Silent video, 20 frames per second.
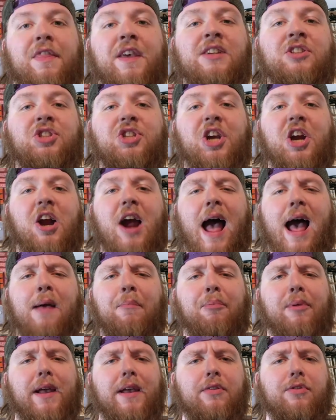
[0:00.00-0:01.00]
This year, I
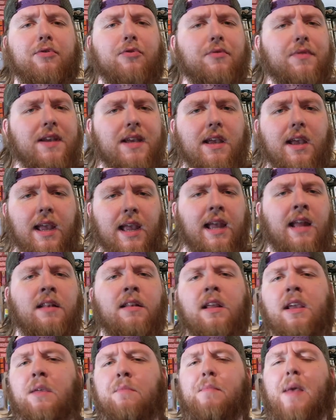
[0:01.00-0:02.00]
played through the
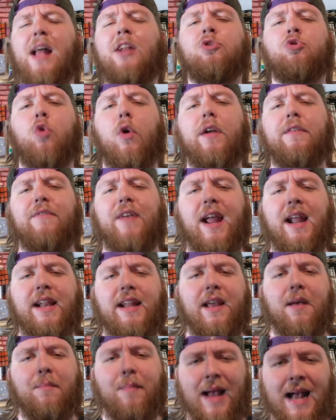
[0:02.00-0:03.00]
indie
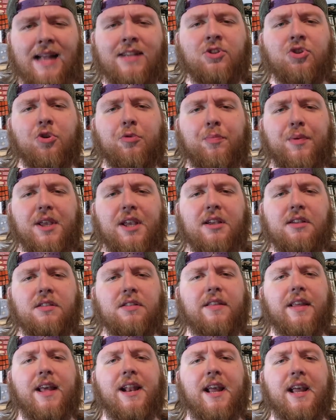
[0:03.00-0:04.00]
Metroidvania
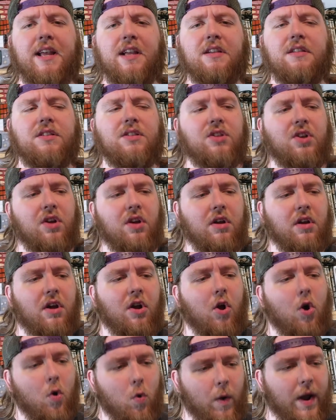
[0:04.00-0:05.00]
masterpiece that is,
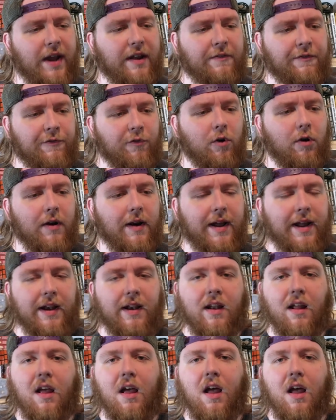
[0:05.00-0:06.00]
wait for it,